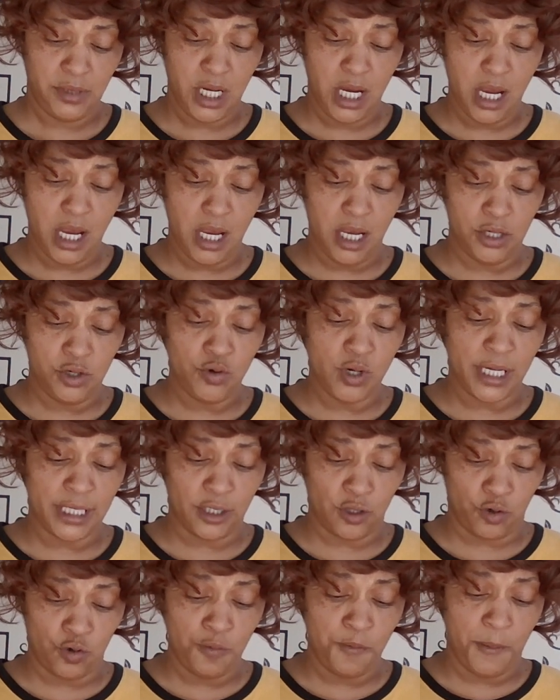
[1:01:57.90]
yeah you
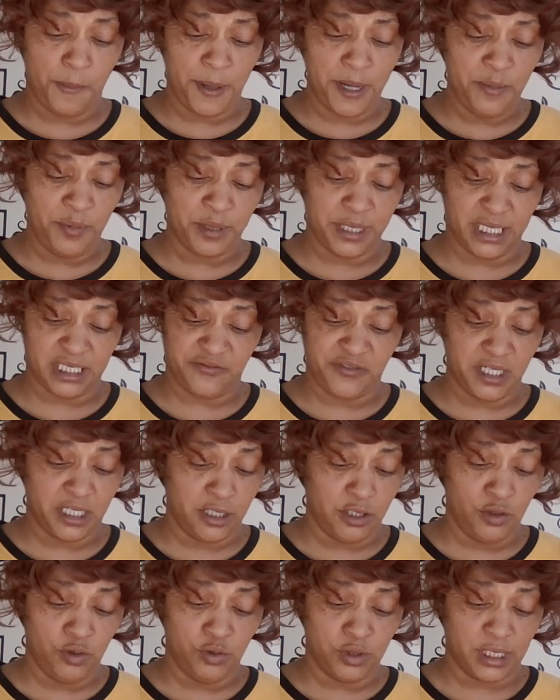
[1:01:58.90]
got a group of people that's
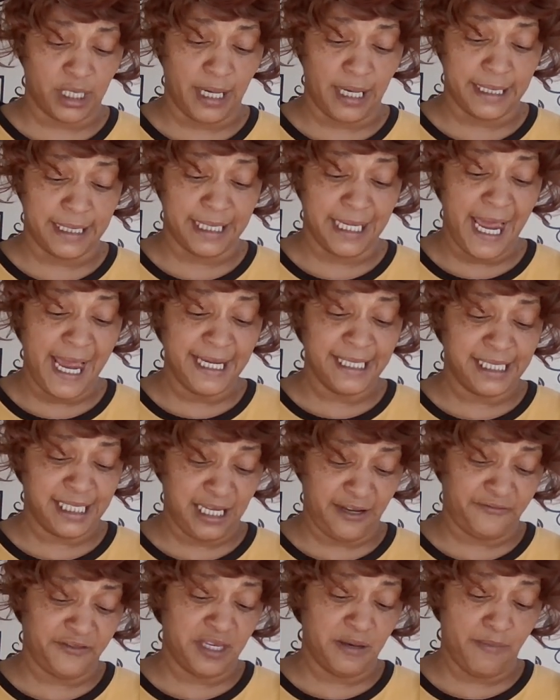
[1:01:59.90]
gonna lose a nice
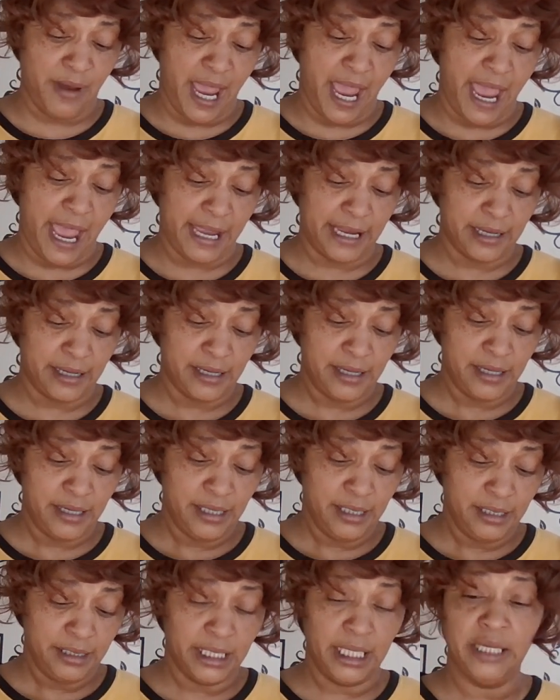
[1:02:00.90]
hefty bag
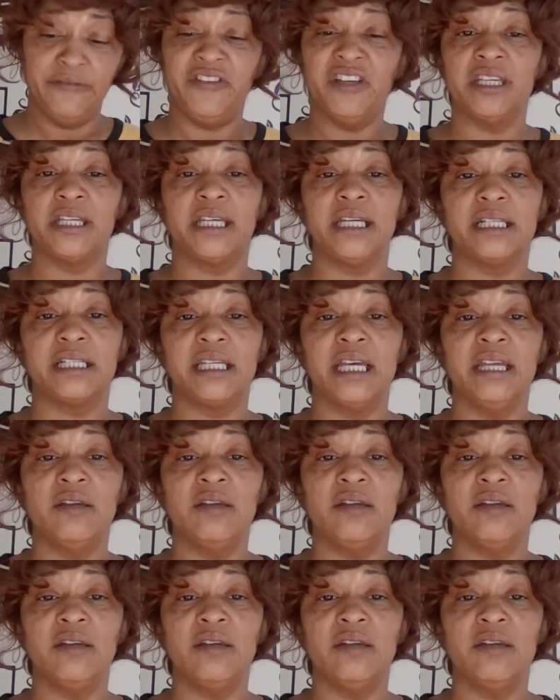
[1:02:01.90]
they finna get